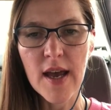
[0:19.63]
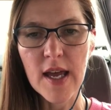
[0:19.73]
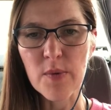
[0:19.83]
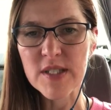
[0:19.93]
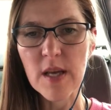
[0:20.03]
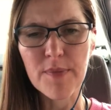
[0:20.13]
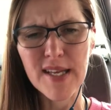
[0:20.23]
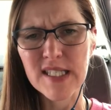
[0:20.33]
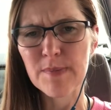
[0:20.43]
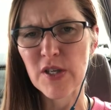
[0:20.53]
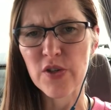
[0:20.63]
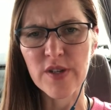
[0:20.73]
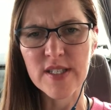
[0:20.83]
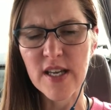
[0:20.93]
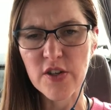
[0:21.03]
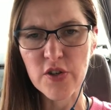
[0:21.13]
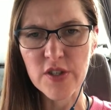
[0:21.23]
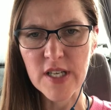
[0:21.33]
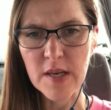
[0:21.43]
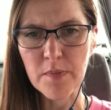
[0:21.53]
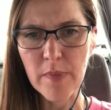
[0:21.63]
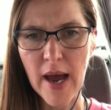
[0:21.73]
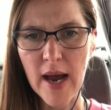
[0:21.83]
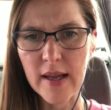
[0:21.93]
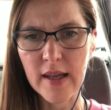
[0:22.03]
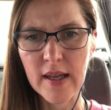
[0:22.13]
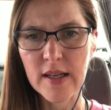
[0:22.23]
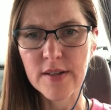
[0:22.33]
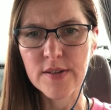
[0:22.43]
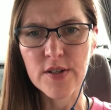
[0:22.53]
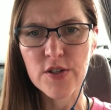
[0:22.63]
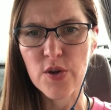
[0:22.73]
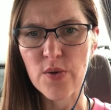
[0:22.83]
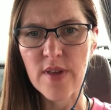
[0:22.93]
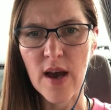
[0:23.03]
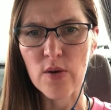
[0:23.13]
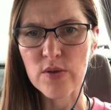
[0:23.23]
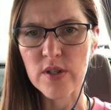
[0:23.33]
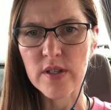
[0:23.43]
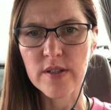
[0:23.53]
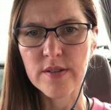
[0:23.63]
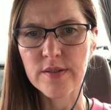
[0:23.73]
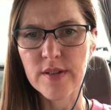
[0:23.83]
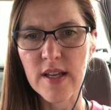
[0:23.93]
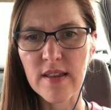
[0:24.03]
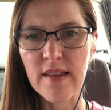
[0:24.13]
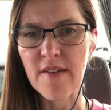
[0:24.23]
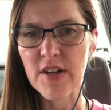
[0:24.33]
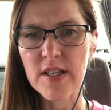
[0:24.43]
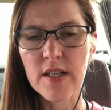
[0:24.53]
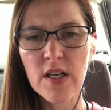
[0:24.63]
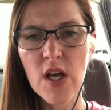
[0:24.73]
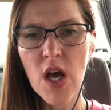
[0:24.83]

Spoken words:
It was something special that Skechers did back in 2011.